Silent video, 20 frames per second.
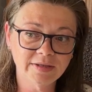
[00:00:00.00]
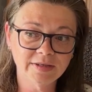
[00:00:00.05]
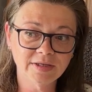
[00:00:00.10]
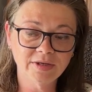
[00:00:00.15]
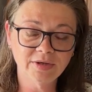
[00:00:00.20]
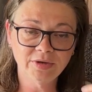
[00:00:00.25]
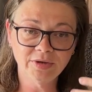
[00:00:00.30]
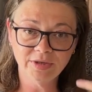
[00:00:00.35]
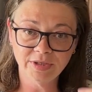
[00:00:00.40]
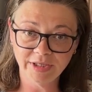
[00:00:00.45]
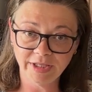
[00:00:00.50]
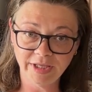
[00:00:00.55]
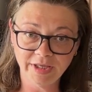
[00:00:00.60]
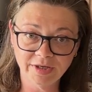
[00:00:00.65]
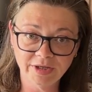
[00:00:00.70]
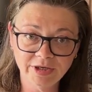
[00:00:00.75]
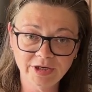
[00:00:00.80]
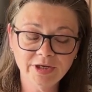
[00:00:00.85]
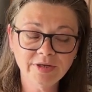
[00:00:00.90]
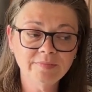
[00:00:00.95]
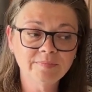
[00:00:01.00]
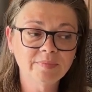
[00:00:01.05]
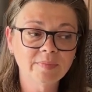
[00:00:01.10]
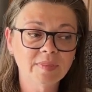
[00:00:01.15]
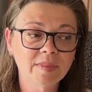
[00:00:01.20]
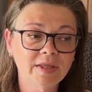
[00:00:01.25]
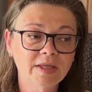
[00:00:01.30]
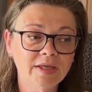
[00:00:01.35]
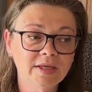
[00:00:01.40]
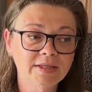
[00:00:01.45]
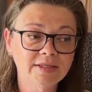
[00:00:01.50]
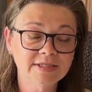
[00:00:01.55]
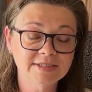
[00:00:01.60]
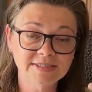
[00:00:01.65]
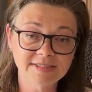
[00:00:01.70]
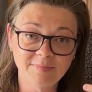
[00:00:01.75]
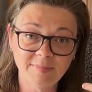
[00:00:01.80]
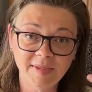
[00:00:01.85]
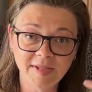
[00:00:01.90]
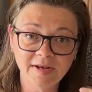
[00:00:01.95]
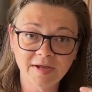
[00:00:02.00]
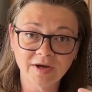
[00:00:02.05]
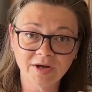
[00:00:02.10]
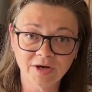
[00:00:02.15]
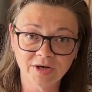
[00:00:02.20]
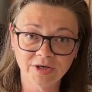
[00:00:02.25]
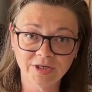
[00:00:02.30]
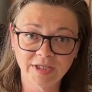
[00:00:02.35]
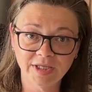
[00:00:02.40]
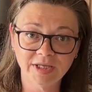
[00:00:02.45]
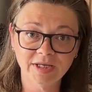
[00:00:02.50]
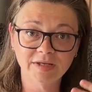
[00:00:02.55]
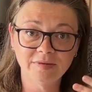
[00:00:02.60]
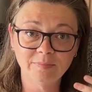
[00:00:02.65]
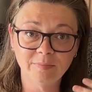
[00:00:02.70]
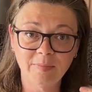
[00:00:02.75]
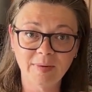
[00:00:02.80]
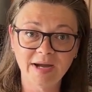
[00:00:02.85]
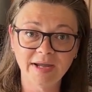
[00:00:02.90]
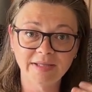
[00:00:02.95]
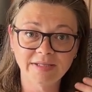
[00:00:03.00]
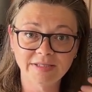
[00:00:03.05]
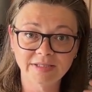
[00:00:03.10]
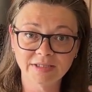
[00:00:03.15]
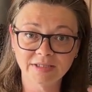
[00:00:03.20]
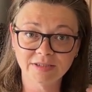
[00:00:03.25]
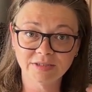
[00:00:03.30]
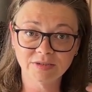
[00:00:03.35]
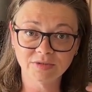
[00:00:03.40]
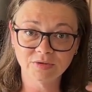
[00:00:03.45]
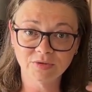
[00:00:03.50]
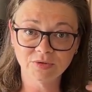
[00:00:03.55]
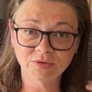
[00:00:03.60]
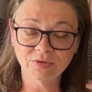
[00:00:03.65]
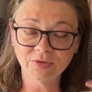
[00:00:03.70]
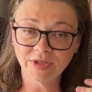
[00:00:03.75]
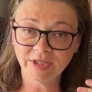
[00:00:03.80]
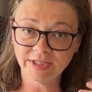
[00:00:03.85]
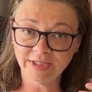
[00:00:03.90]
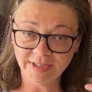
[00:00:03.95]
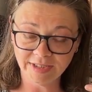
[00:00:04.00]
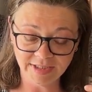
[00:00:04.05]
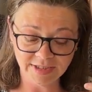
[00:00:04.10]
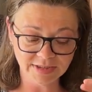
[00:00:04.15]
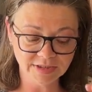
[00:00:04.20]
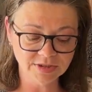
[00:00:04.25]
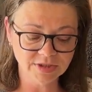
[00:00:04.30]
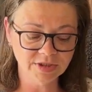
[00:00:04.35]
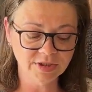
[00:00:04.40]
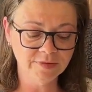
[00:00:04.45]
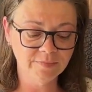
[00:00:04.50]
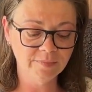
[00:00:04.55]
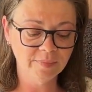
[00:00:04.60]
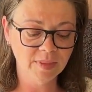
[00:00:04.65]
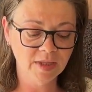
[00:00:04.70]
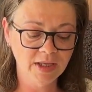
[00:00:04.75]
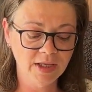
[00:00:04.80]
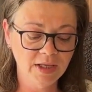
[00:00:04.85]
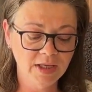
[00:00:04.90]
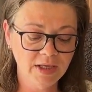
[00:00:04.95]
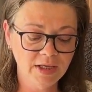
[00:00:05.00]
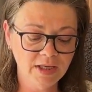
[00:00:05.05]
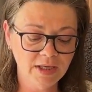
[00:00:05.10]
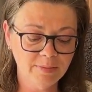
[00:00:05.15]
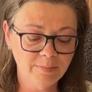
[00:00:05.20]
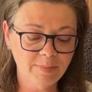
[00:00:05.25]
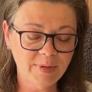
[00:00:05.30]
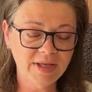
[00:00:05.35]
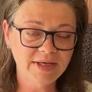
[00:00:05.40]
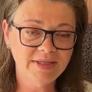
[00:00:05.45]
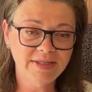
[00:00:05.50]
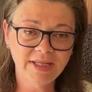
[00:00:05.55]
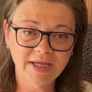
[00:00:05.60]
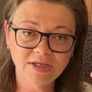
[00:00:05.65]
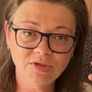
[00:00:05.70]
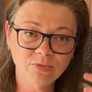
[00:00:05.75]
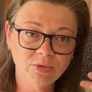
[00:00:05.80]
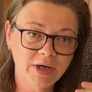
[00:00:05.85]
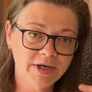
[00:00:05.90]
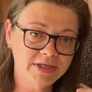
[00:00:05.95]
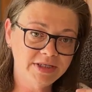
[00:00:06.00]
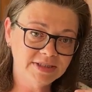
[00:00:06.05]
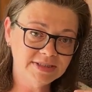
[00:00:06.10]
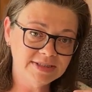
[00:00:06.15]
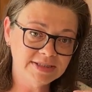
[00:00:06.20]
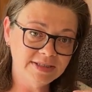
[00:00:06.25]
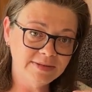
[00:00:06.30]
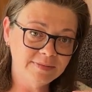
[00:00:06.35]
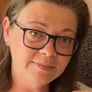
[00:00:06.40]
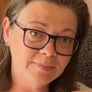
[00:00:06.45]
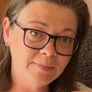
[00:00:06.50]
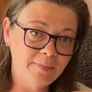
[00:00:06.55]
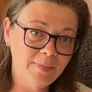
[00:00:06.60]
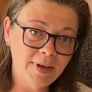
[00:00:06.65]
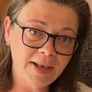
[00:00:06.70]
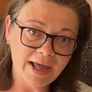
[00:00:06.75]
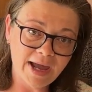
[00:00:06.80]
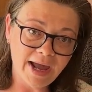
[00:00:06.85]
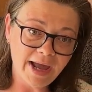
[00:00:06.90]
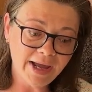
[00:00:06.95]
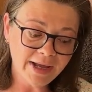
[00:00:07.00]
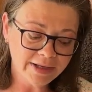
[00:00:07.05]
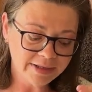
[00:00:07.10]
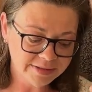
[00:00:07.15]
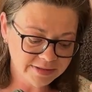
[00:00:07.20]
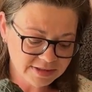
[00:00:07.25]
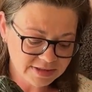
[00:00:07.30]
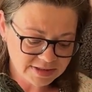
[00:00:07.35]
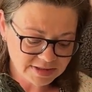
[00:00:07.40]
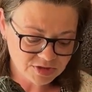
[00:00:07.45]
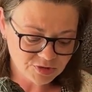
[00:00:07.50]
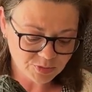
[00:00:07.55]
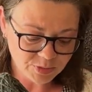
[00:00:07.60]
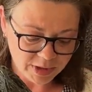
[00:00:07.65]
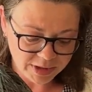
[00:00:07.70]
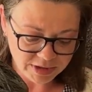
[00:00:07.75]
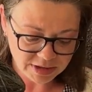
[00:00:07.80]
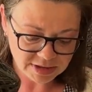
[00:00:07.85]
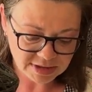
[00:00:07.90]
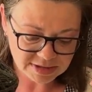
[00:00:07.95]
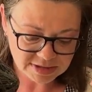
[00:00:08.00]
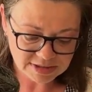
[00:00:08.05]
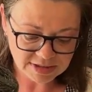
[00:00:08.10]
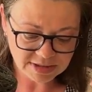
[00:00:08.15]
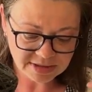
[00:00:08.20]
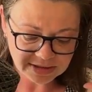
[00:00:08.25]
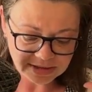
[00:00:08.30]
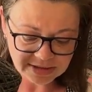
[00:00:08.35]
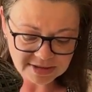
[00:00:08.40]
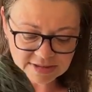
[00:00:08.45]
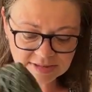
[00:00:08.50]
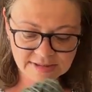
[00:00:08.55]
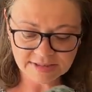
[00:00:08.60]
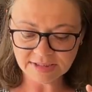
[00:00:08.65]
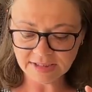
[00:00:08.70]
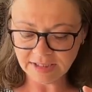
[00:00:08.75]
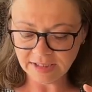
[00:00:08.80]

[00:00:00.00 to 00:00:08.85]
earlier, the Sibylla cardigan by the Cookie the Knitter. But that one is in black, this one is in this